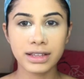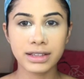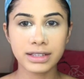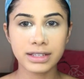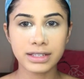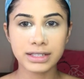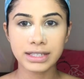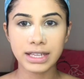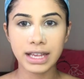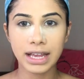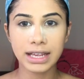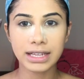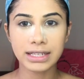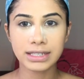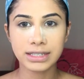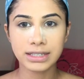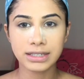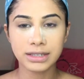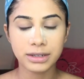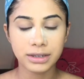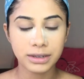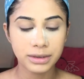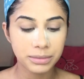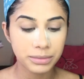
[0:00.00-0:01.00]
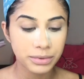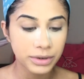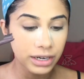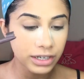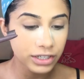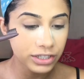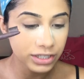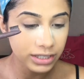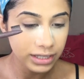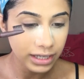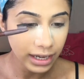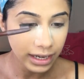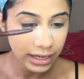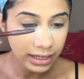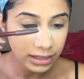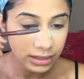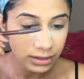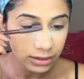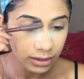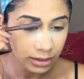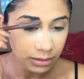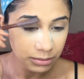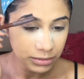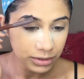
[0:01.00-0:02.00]
This has the brush side,
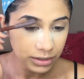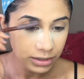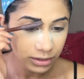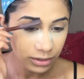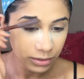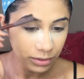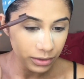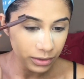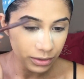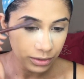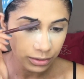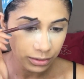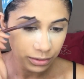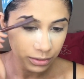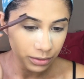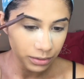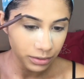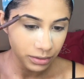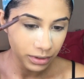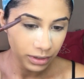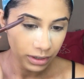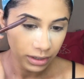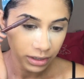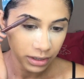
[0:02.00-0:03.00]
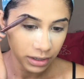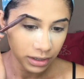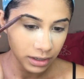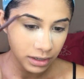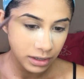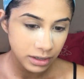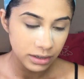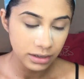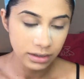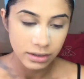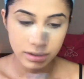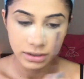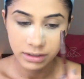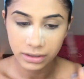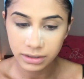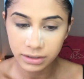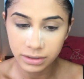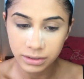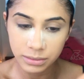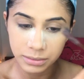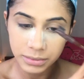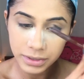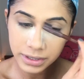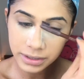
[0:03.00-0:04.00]
so I'm just going to
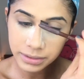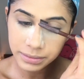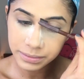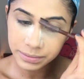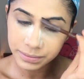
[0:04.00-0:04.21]
comb it.